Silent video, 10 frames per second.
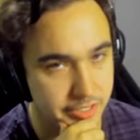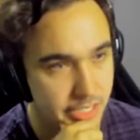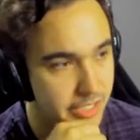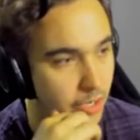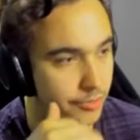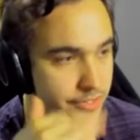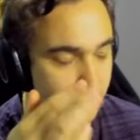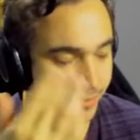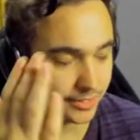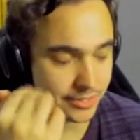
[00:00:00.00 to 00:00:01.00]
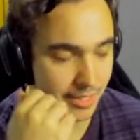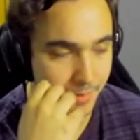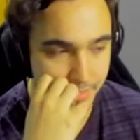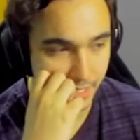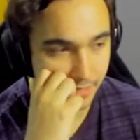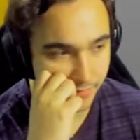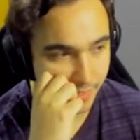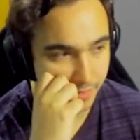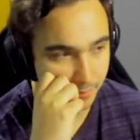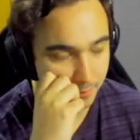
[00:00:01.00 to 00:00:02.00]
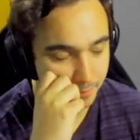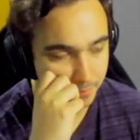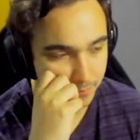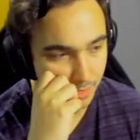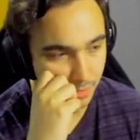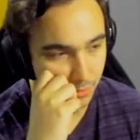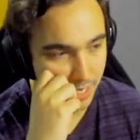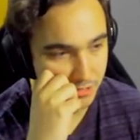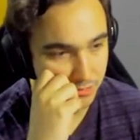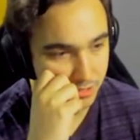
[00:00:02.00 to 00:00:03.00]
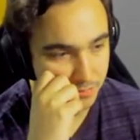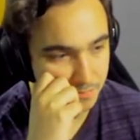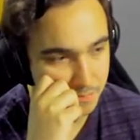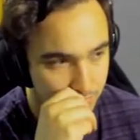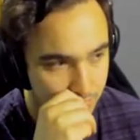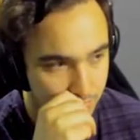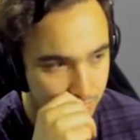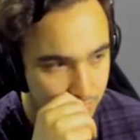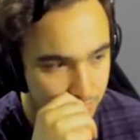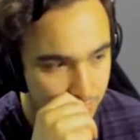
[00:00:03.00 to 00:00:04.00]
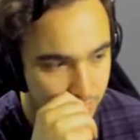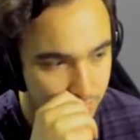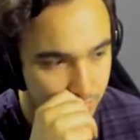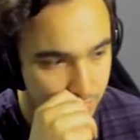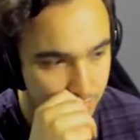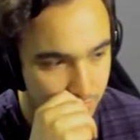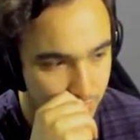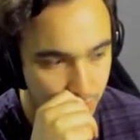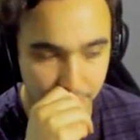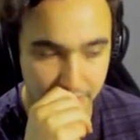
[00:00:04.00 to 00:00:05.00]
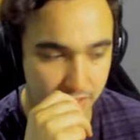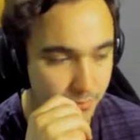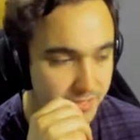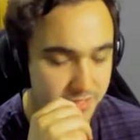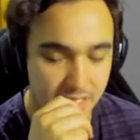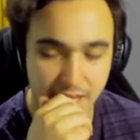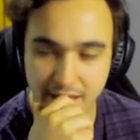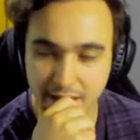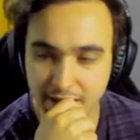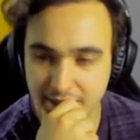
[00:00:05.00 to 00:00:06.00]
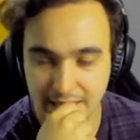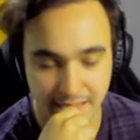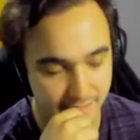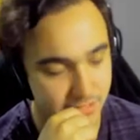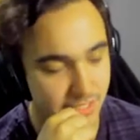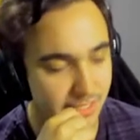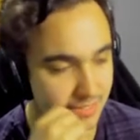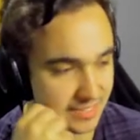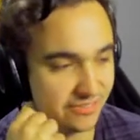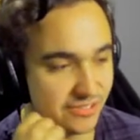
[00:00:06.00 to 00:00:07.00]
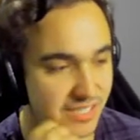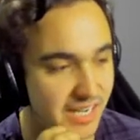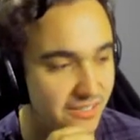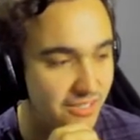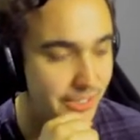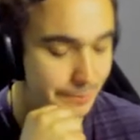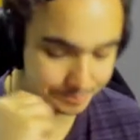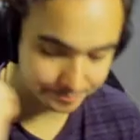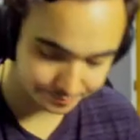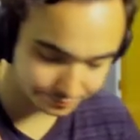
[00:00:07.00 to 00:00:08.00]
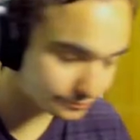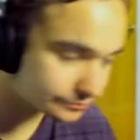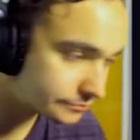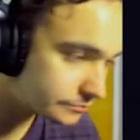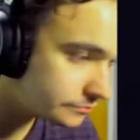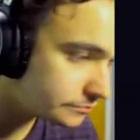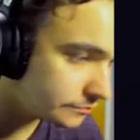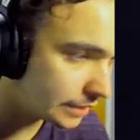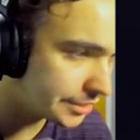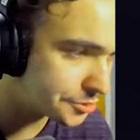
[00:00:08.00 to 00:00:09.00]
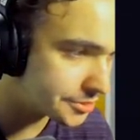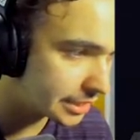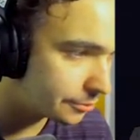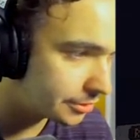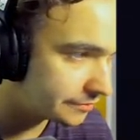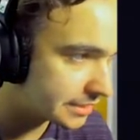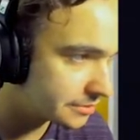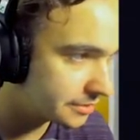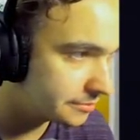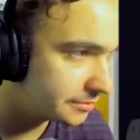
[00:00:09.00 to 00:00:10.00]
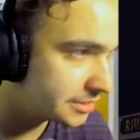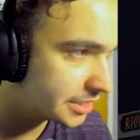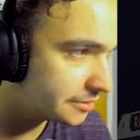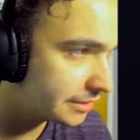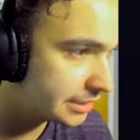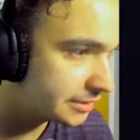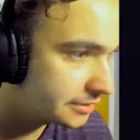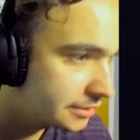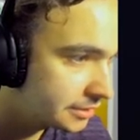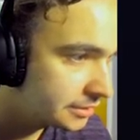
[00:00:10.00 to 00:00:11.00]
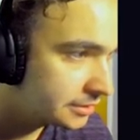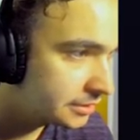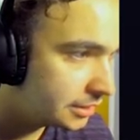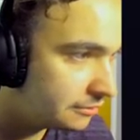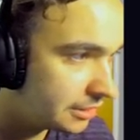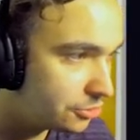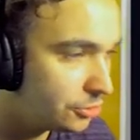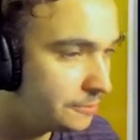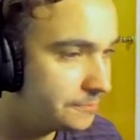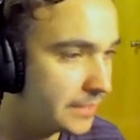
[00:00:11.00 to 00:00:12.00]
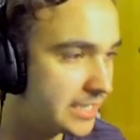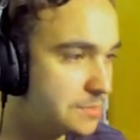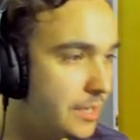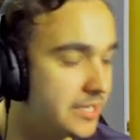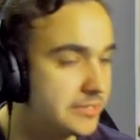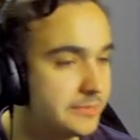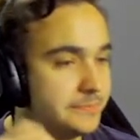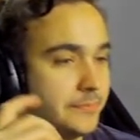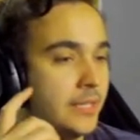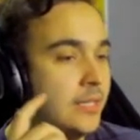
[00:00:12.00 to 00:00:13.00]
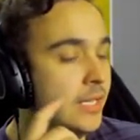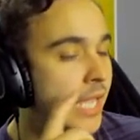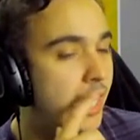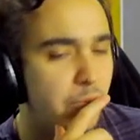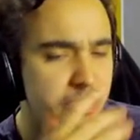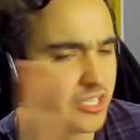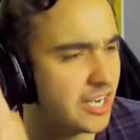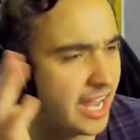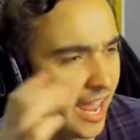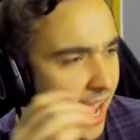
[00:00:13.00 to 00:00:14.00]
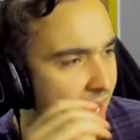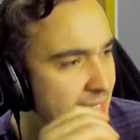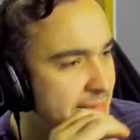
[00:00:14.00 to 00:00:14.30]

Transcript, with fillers: I know it's going to be the same ending if I interact with him. You're making a mistake. Yeah, see, it is different dialogue. Interesting. I wonder if that's randomly generated. All right, cool. Last bus. And we're just going to hang.